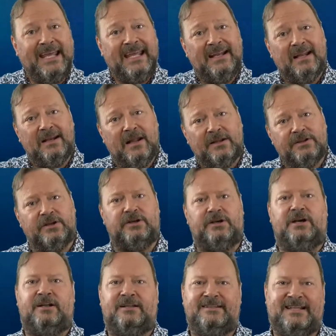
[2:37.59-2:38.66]
in another
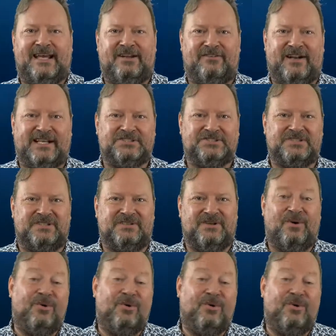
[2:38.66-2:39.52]
direction,